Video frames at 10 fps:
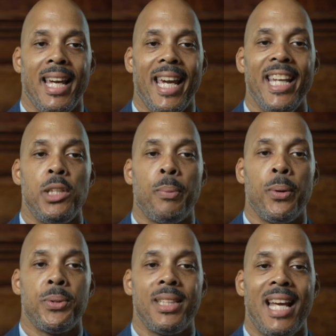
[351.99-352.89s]
Each
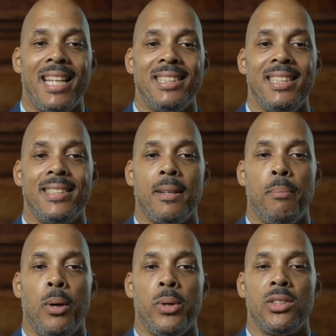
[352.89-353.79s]
person has these
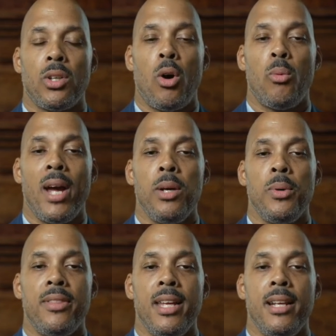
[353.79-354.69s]
components already
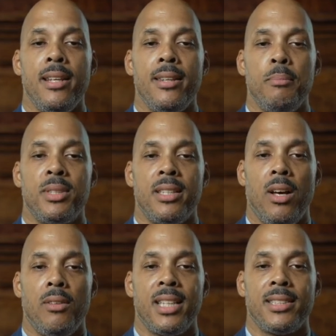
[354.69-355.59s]
within
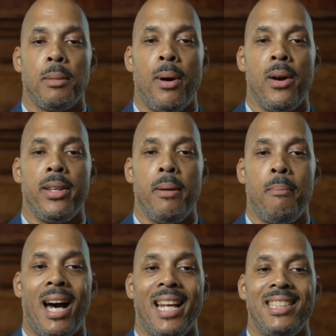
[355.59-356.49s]
themselves as a part of their
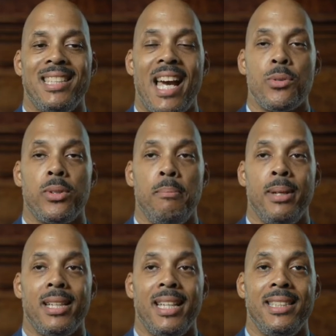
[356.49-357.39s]
body's natural
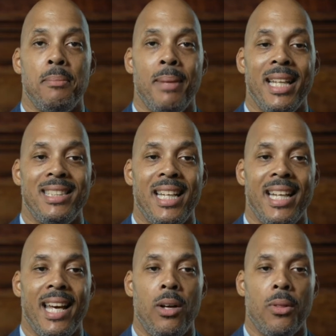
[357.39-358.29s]
ability to maintain
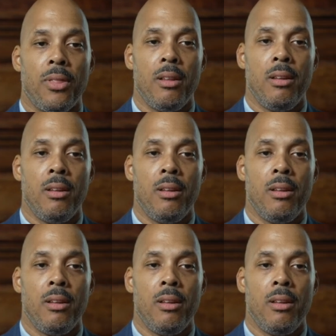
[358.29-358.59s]
health.